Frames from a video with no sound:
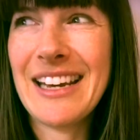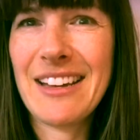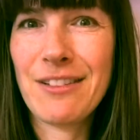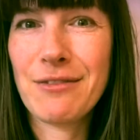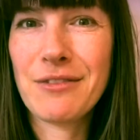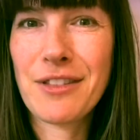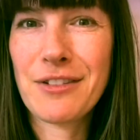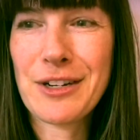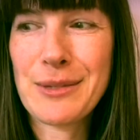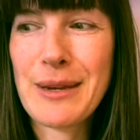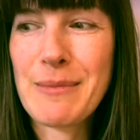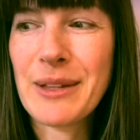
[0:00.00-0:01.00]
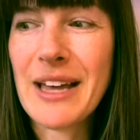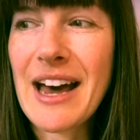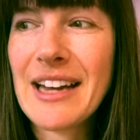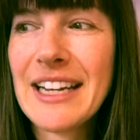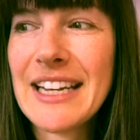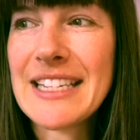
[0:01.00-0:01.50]
it throws people
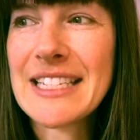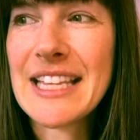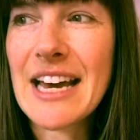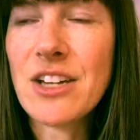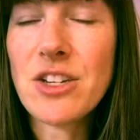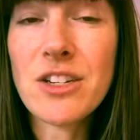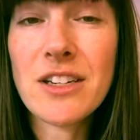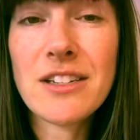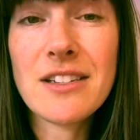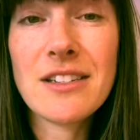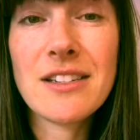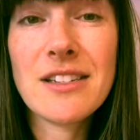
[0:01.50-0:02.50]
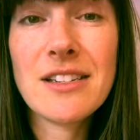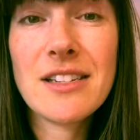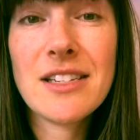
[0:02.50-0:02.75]
out, is that you can